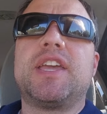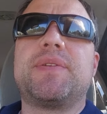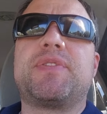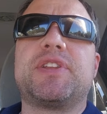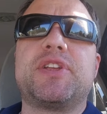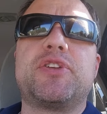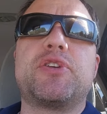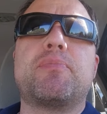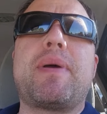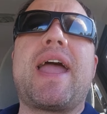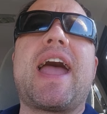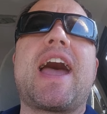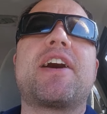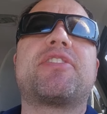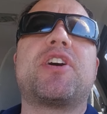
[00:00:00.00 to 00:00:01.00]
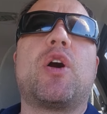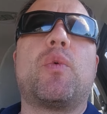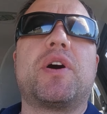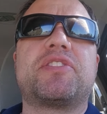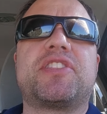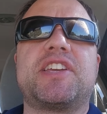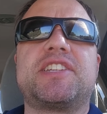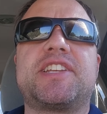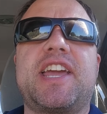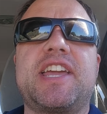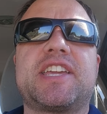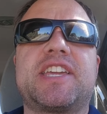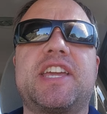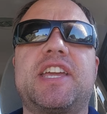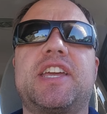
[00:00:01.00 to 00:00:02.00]
If you do the math on what they
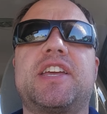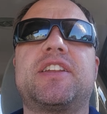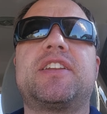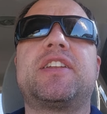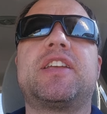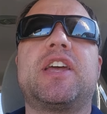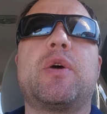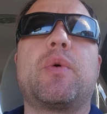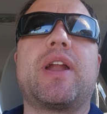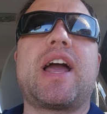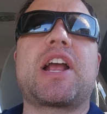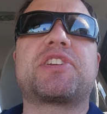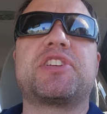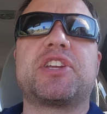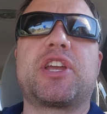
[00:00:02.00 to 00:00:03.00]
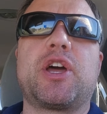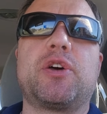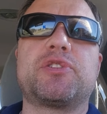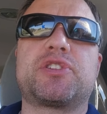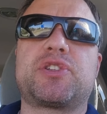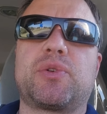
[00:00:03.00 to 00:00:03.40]
take in and what actually goes